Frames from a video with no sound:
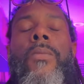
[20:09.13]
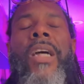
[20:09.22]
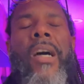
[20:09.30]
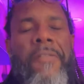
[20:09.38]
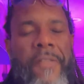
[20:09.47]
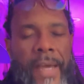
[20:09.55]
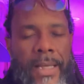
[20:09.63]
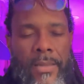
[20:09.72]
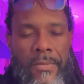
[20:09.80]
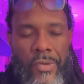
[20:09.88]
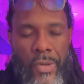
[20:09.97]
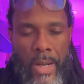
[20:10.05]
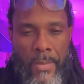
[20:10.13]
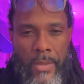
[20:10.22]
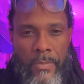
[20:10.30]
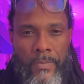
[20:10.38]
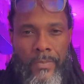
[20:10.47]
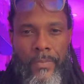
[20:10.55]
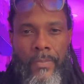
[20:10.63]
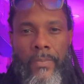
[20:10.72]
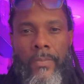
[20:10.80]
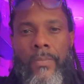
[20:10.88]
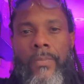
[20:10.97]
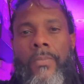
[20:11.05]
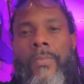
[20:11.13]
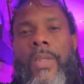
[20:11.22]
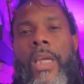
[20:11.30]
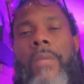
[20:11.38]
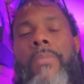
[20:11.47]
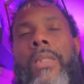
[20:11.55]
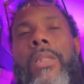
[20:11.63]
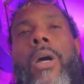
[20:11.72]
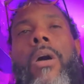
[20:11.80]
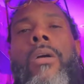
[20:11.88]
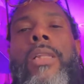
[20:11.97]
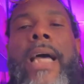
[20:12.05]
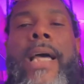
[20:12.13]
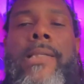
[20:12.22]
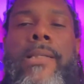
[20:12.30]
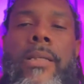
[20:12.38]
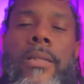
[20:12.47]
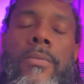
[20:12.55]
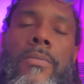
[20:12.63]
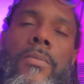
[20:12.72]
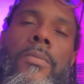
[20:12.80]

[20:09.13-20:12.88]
The effects of trauma can be long lasting